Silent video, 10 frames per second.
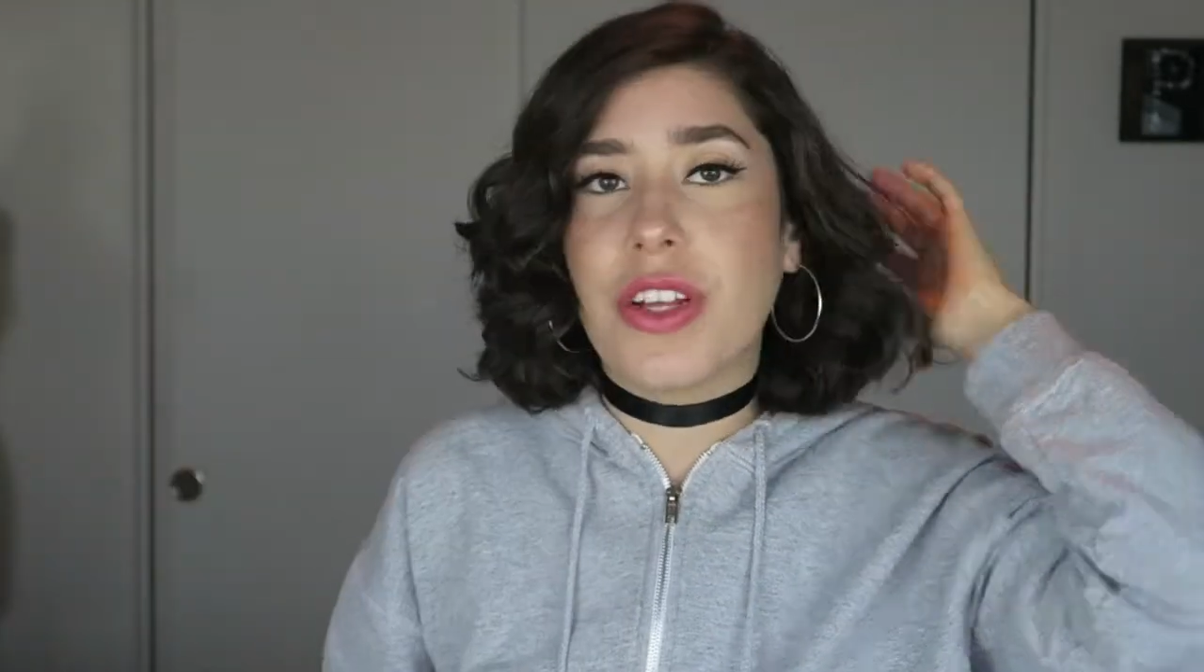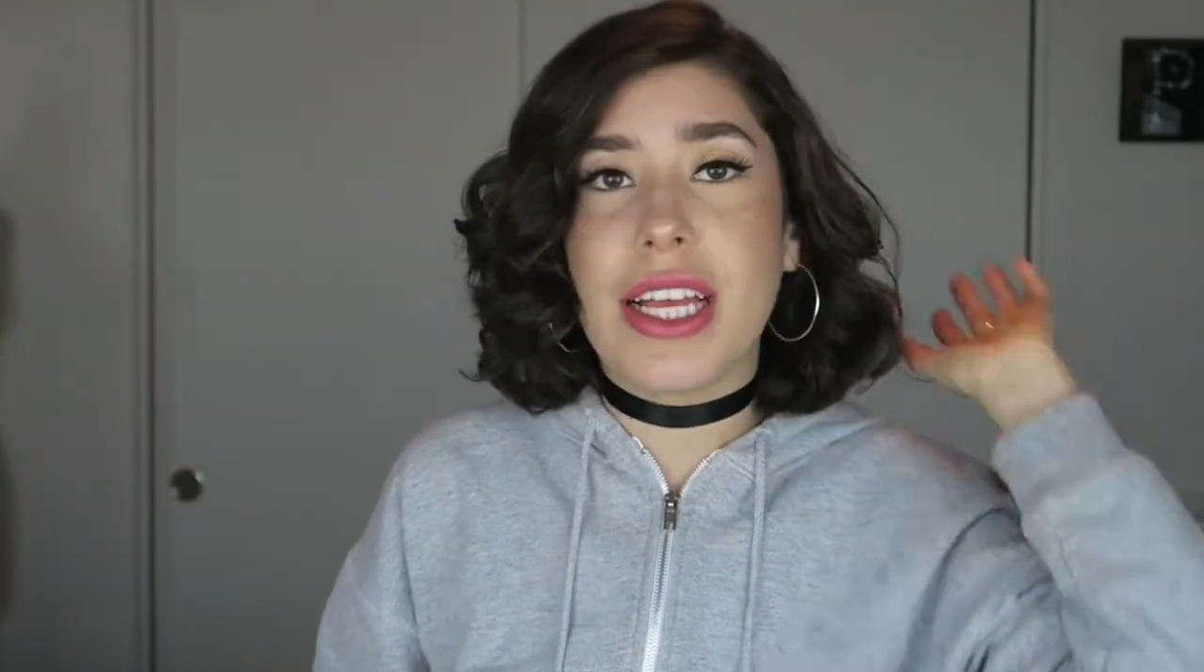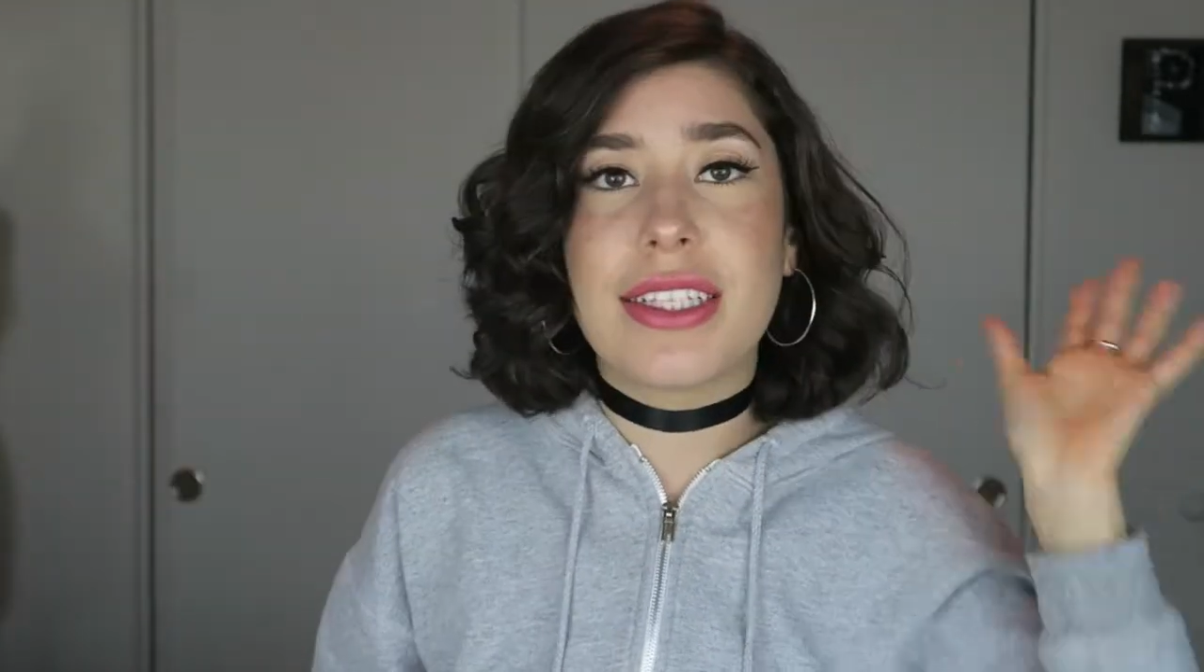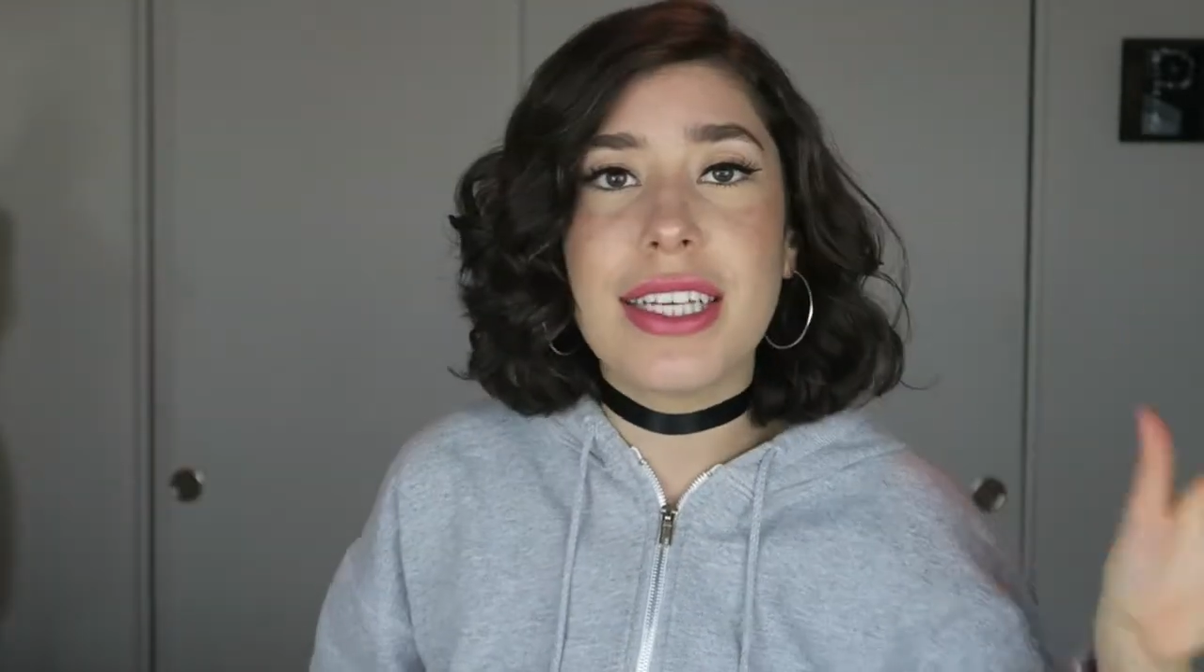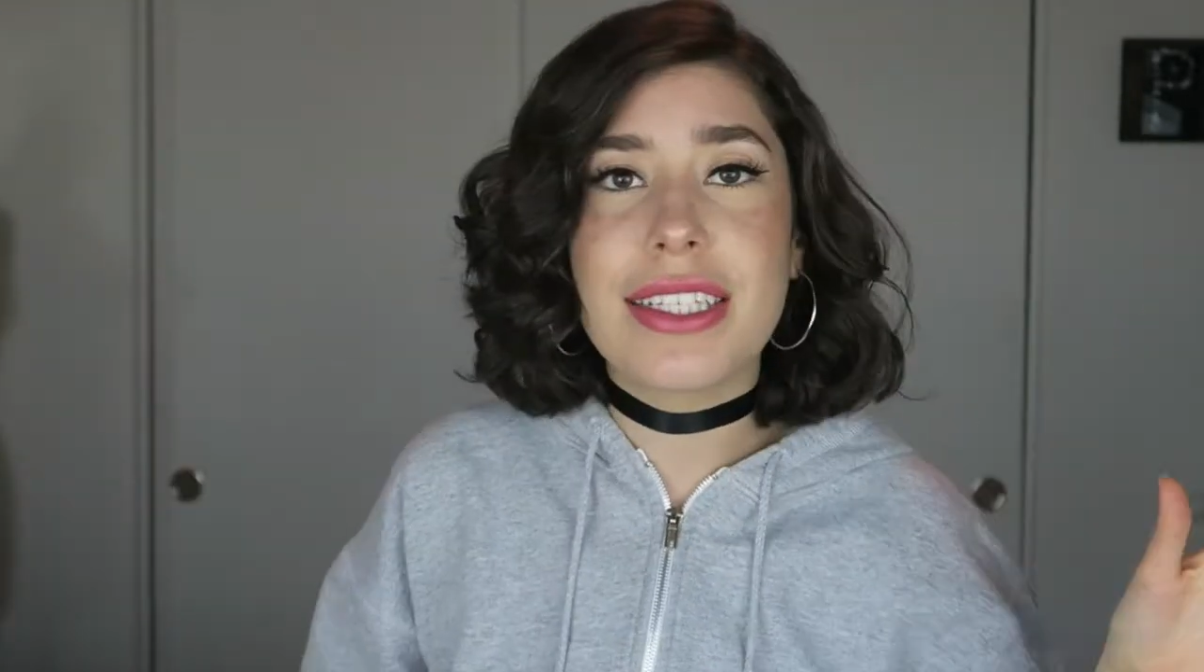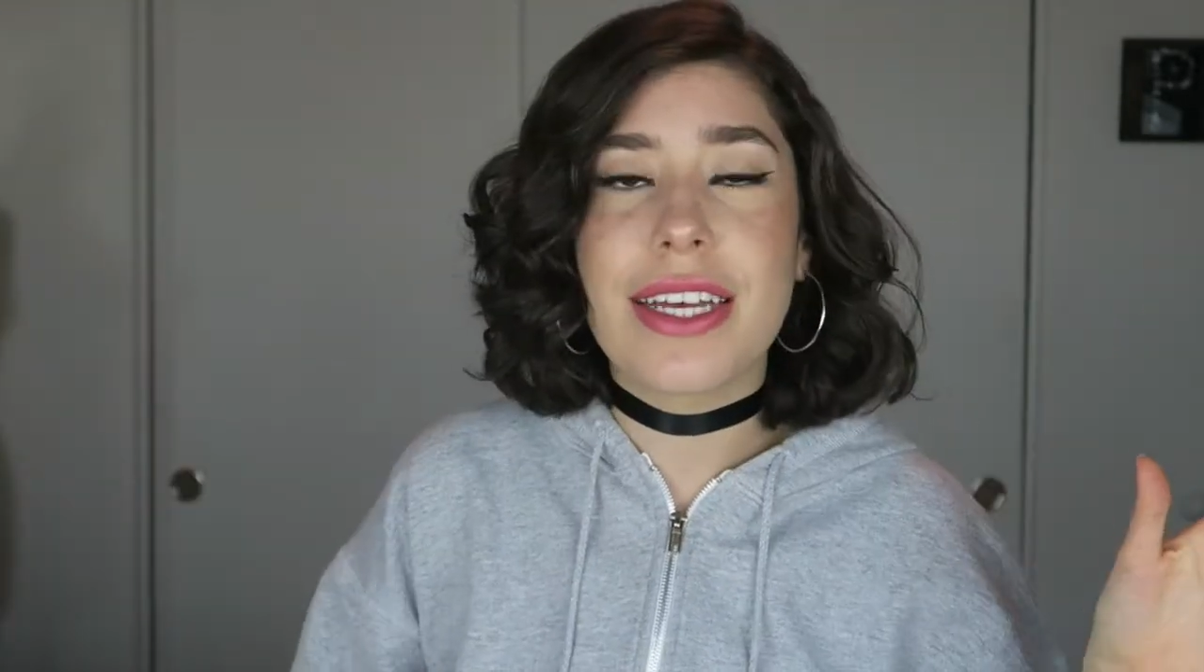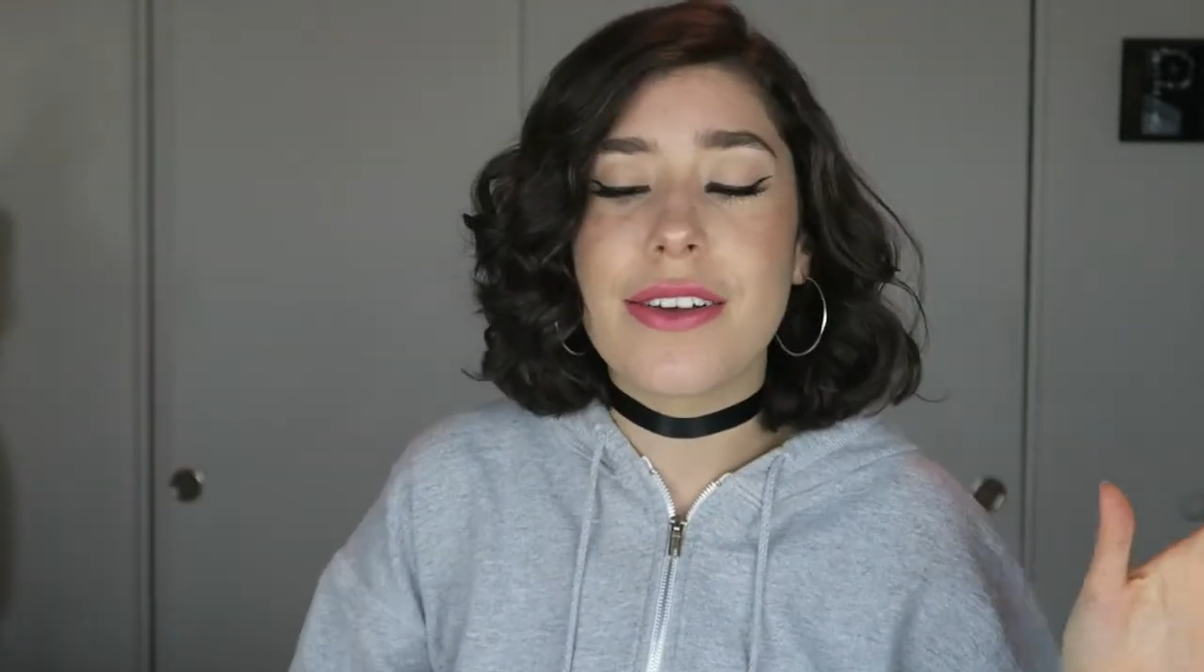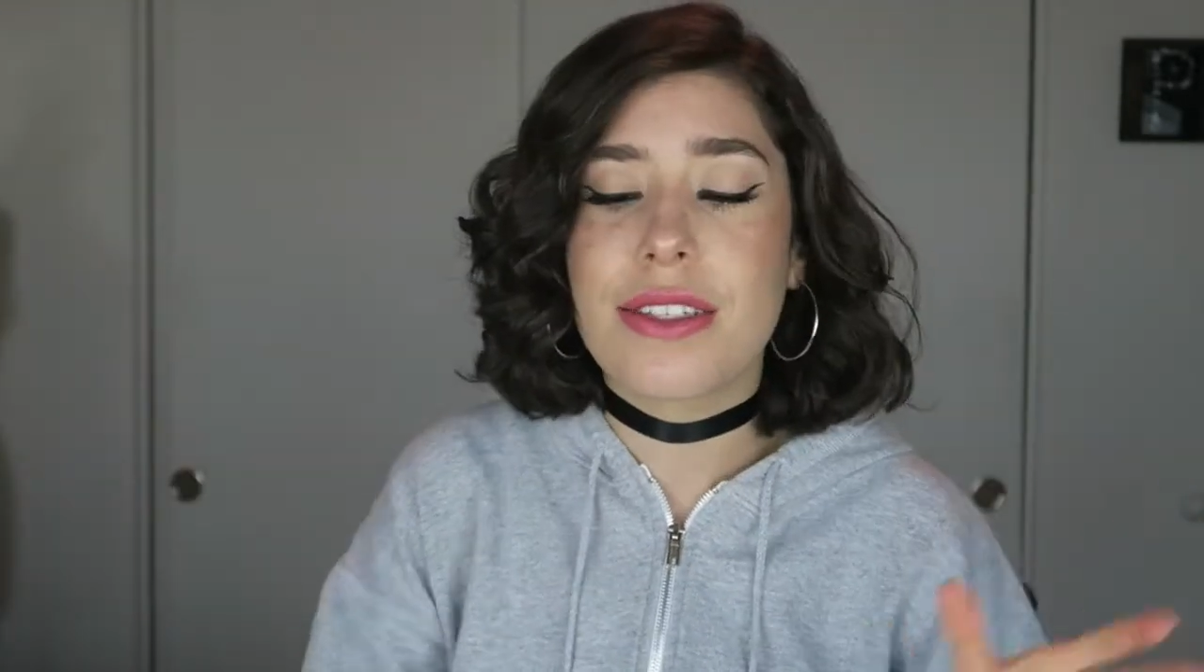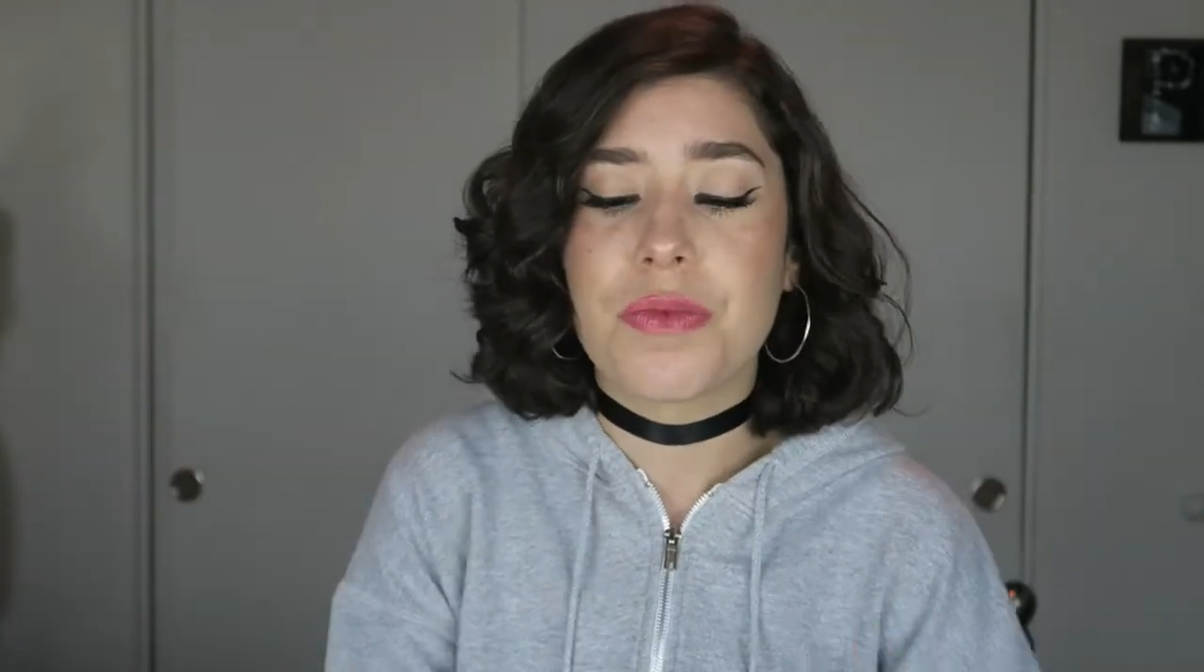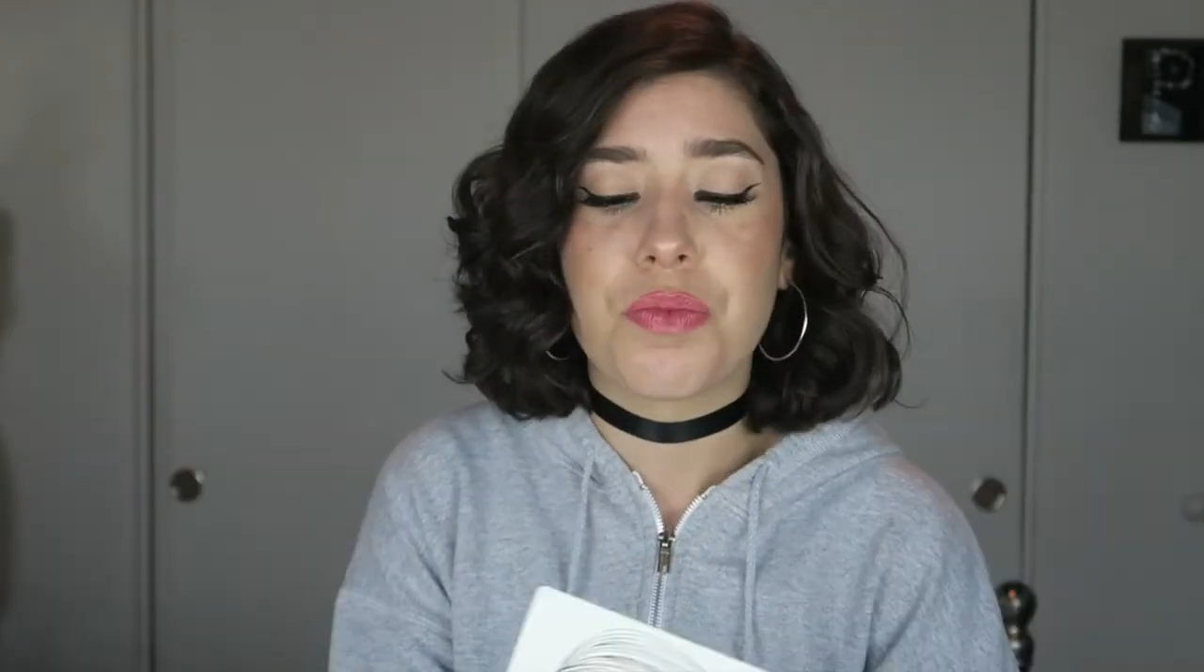for like
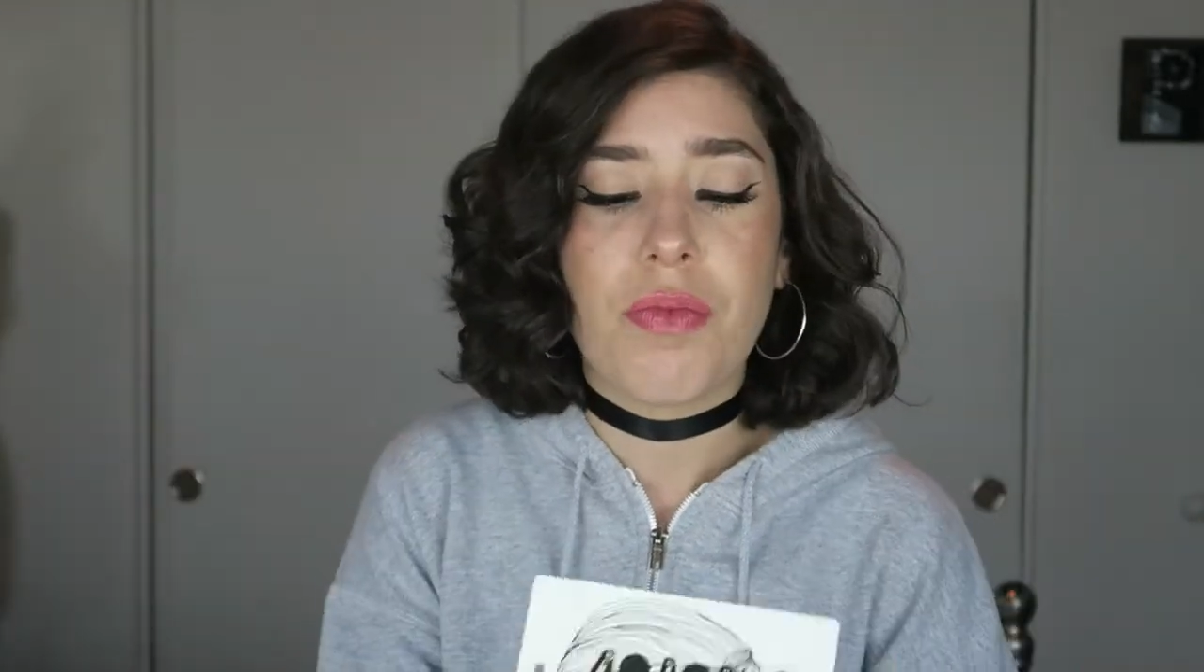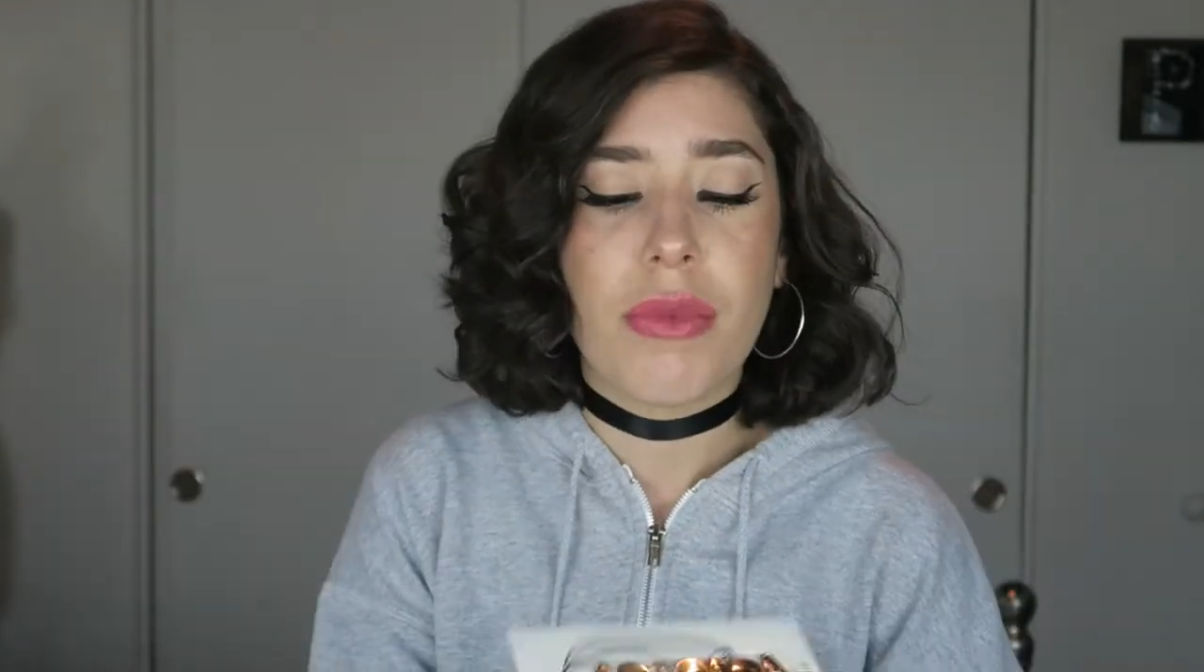details.